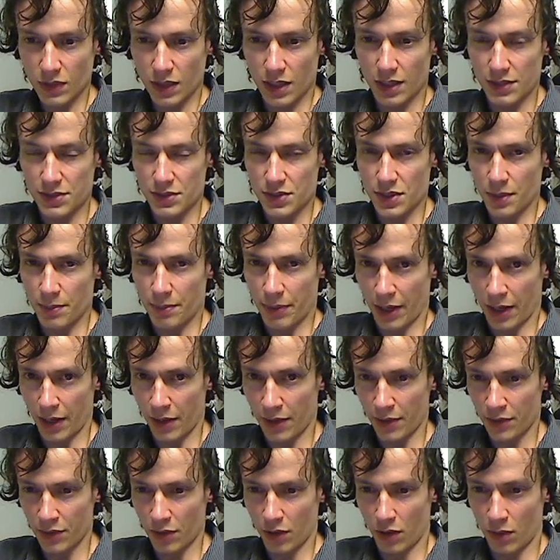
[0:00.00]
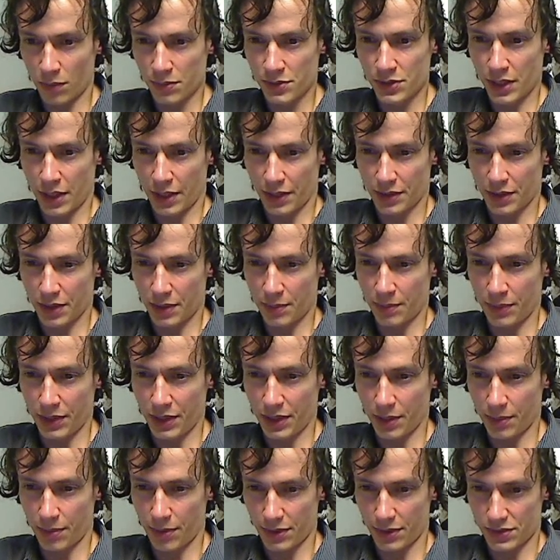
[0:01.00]
as the apparent object in
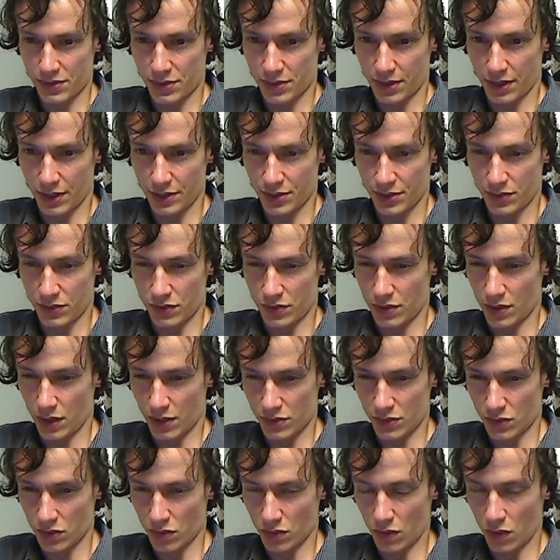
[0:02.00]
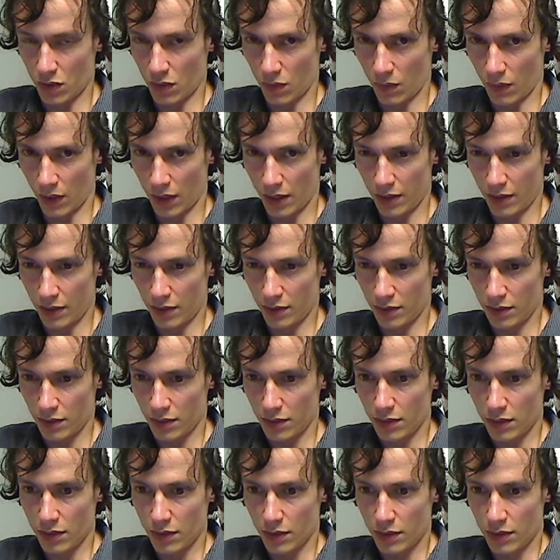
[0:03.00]
media presentations doesn't go away,
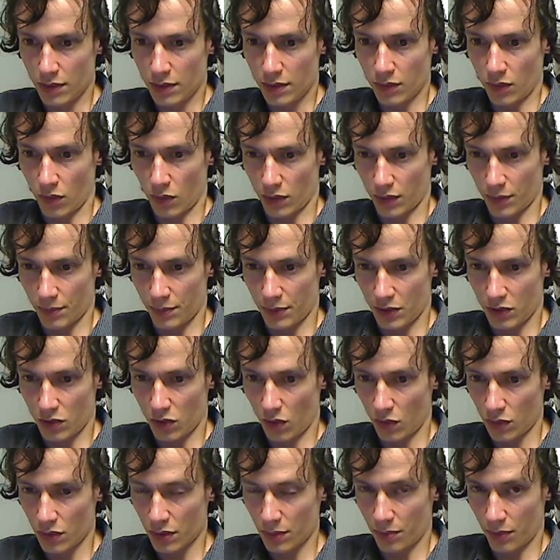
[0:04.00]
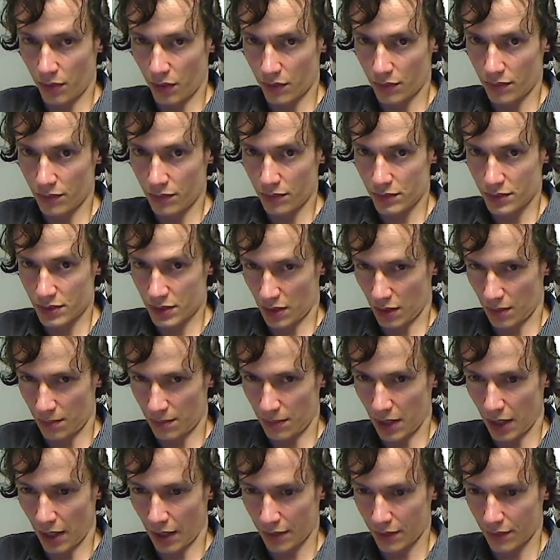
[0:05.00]
or can be called upon to come
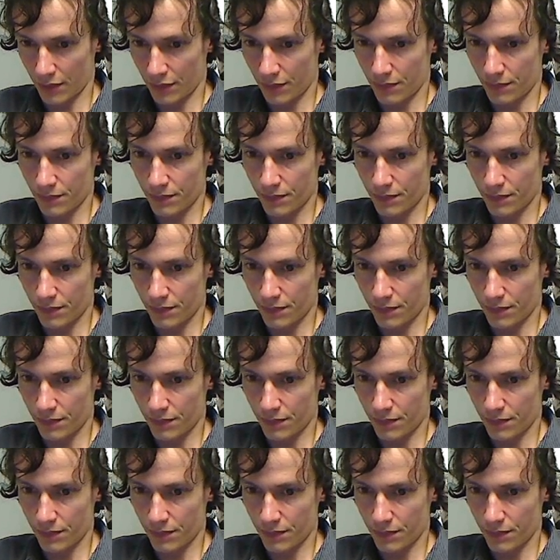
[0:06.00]
back.